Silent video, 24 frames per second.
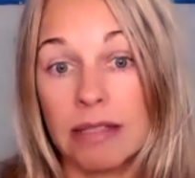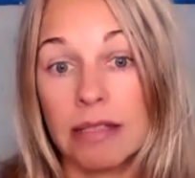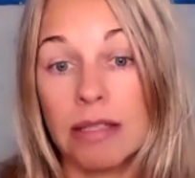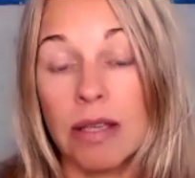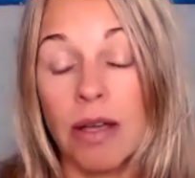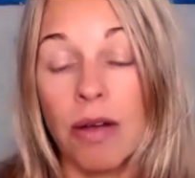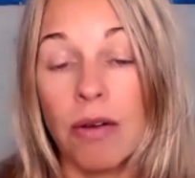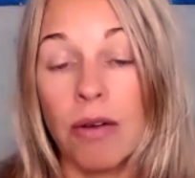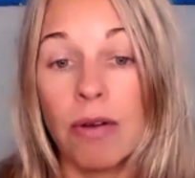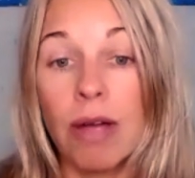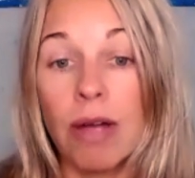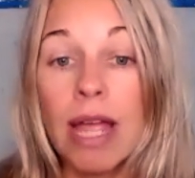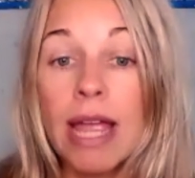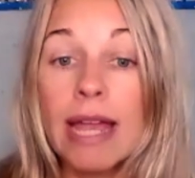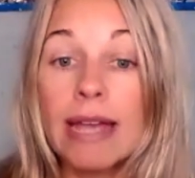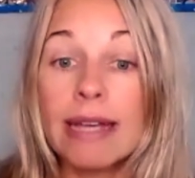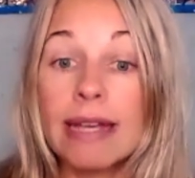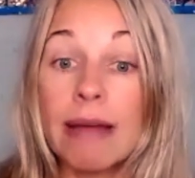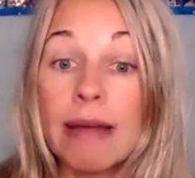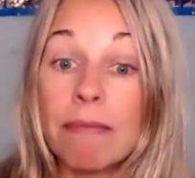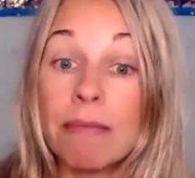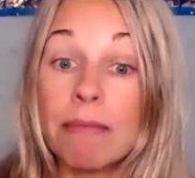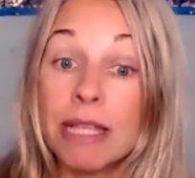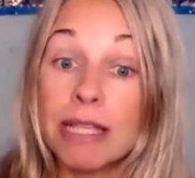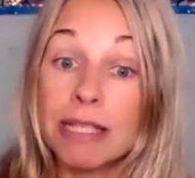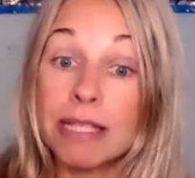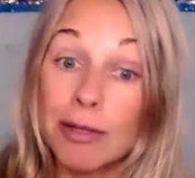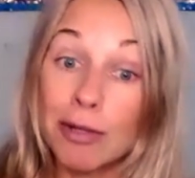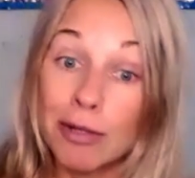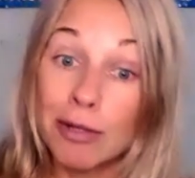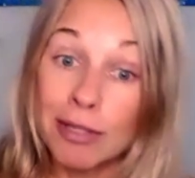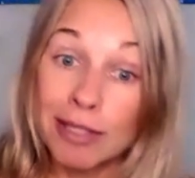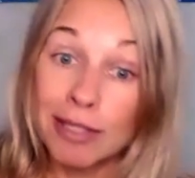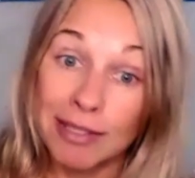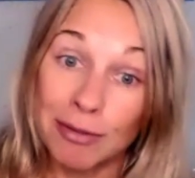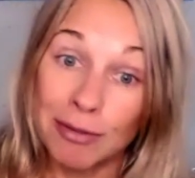So that means
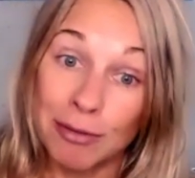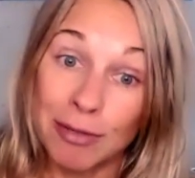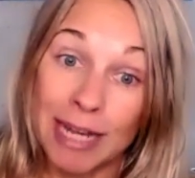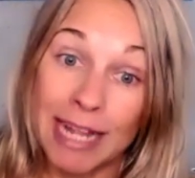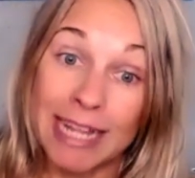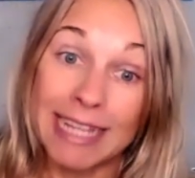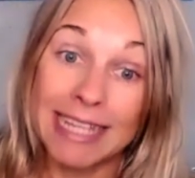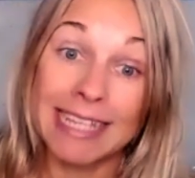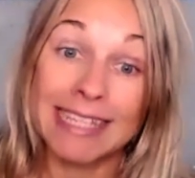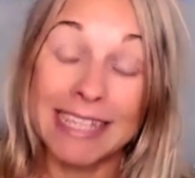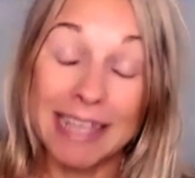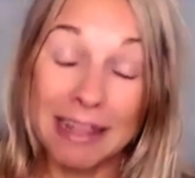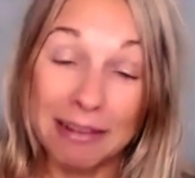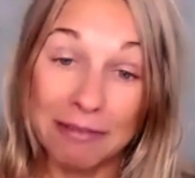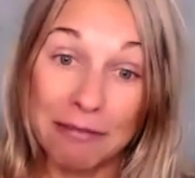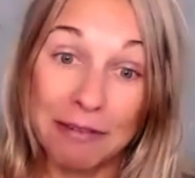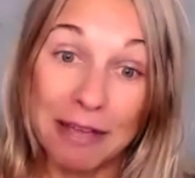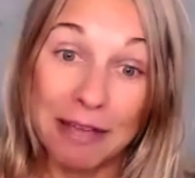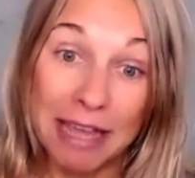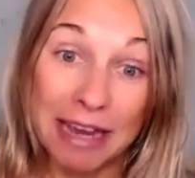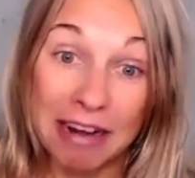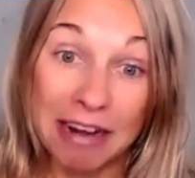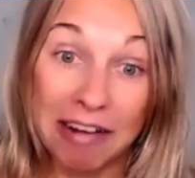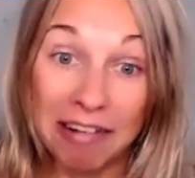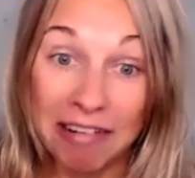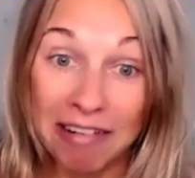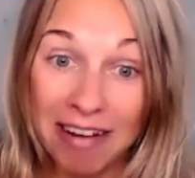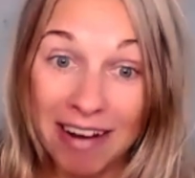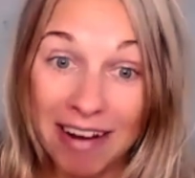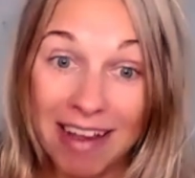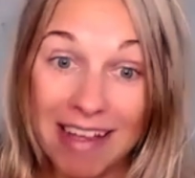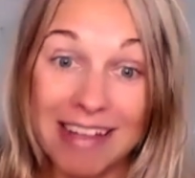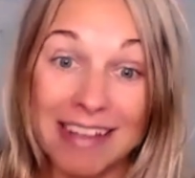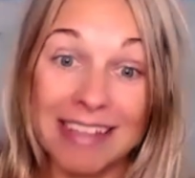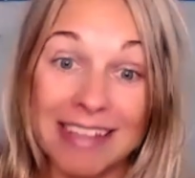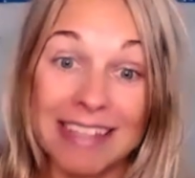also that self-care
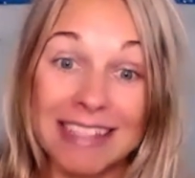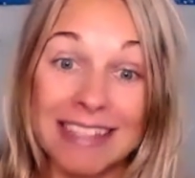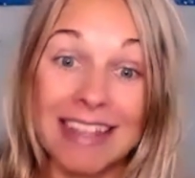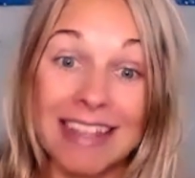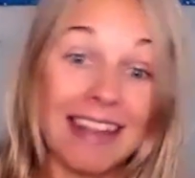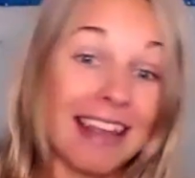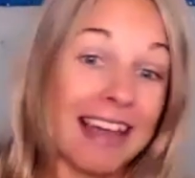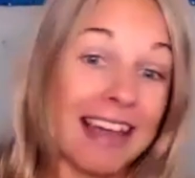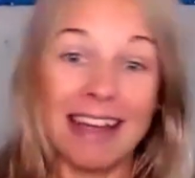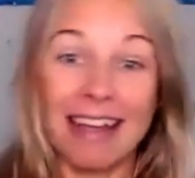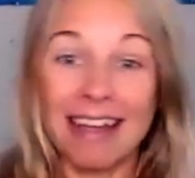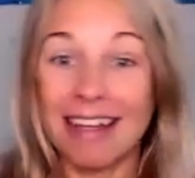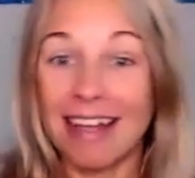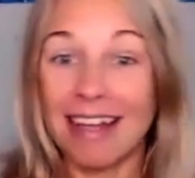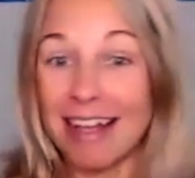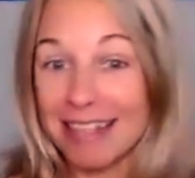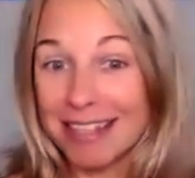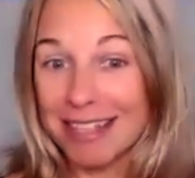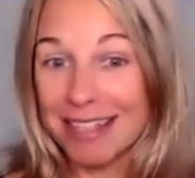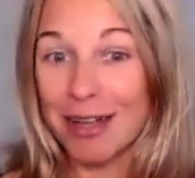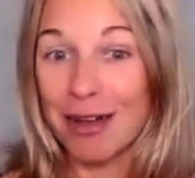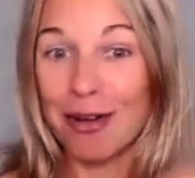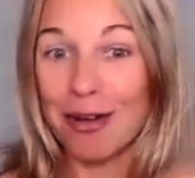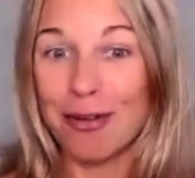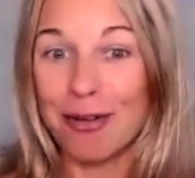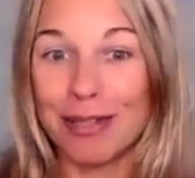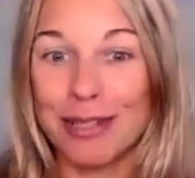as the whole